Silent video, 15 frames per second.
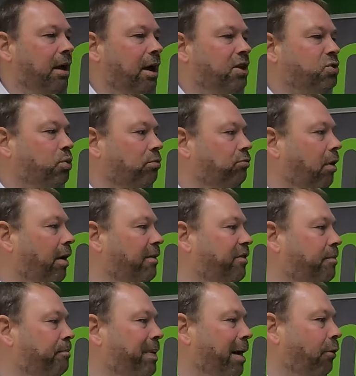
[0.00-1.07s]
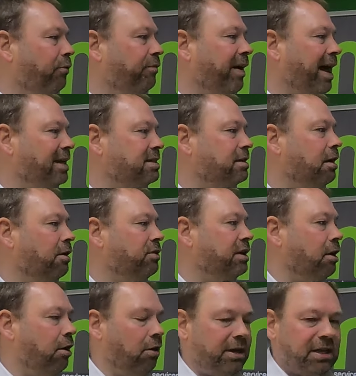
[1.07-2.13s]
and to arrive at Belfast at
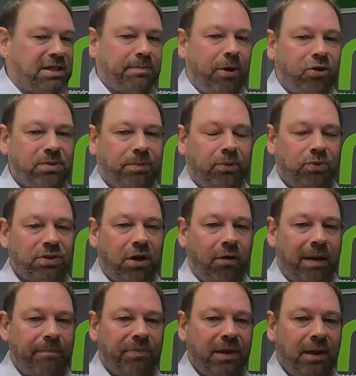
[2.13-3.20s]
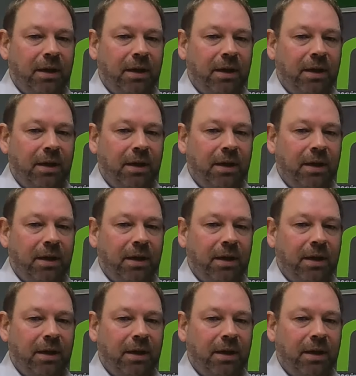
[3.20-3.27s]
the earliest possible time.